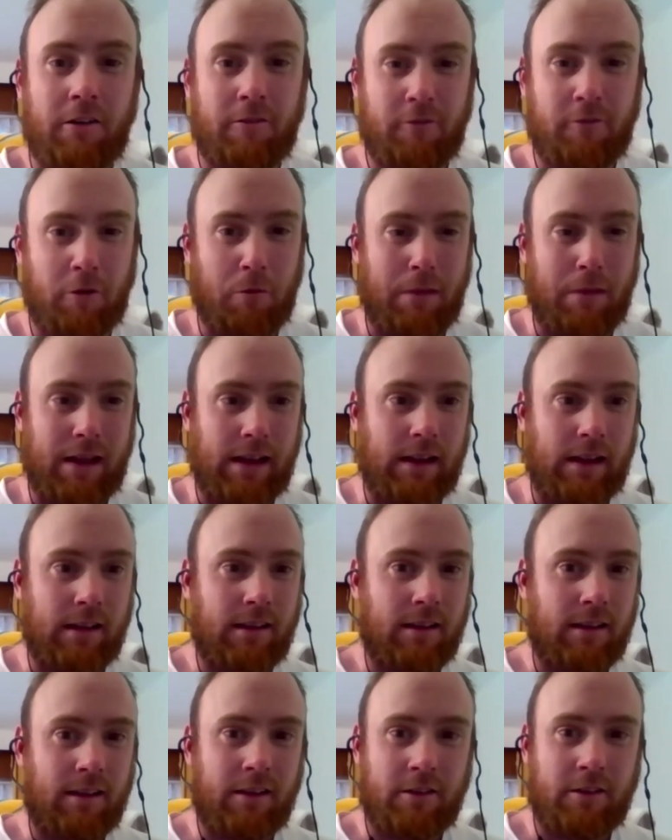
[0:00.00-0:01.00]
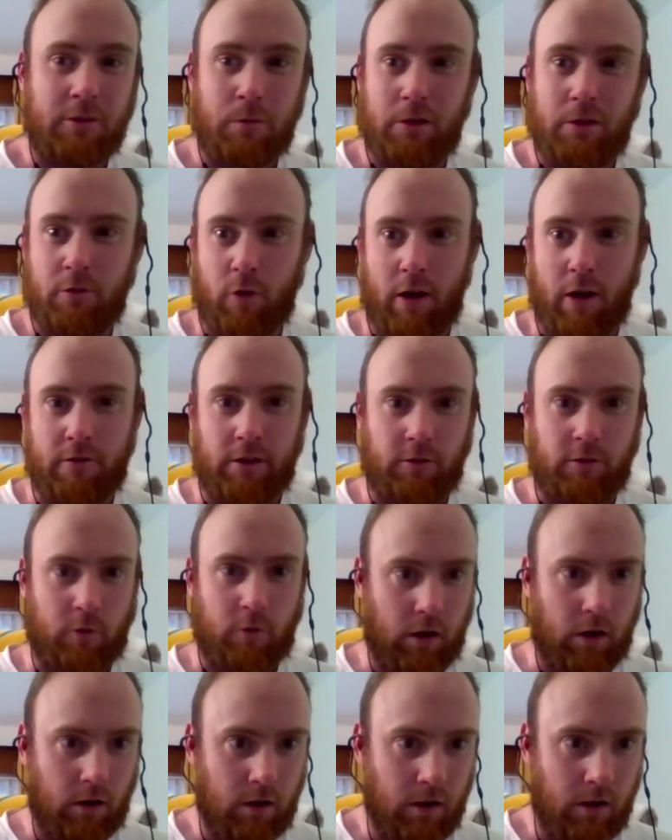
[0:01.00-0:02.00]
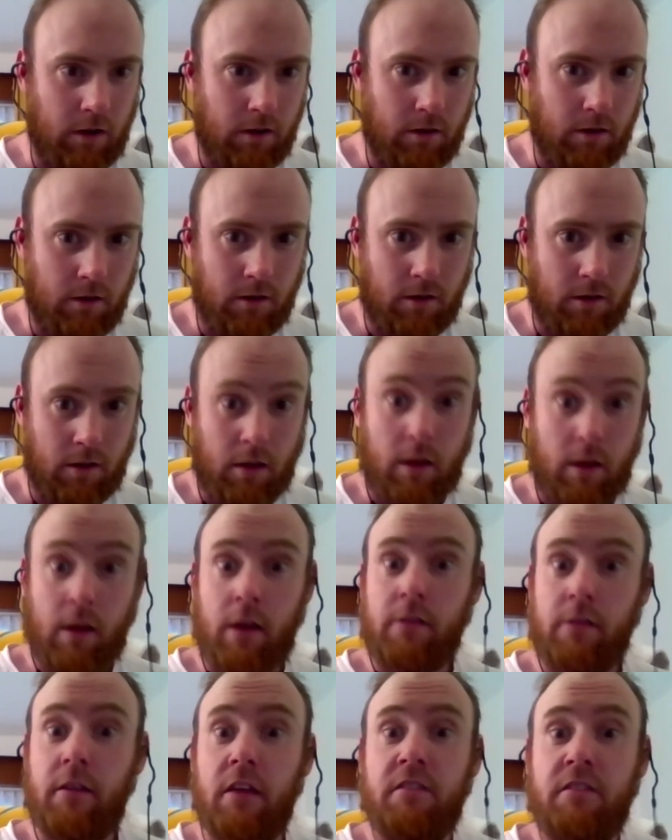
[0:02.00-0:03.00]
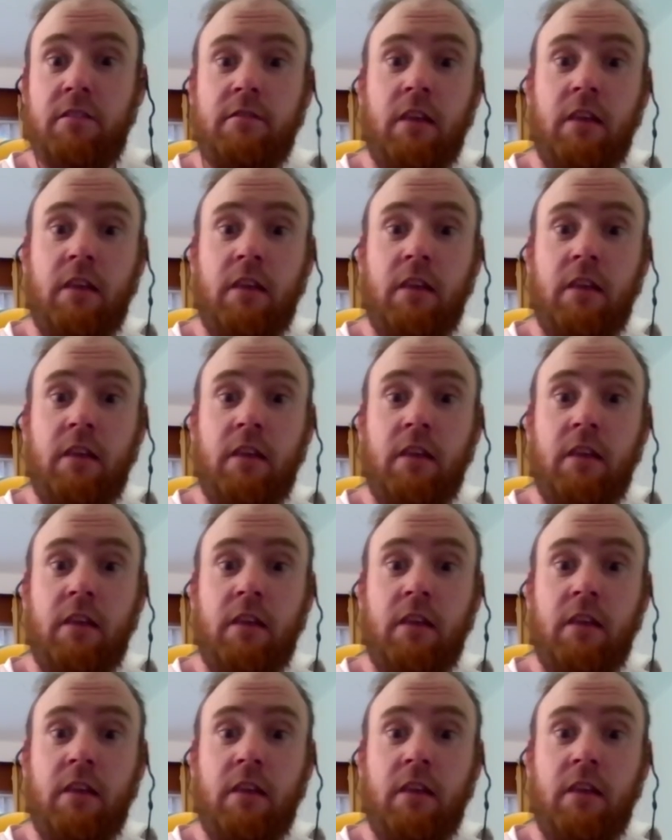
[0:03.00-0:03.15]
for me to be driving drunk? Does, mm.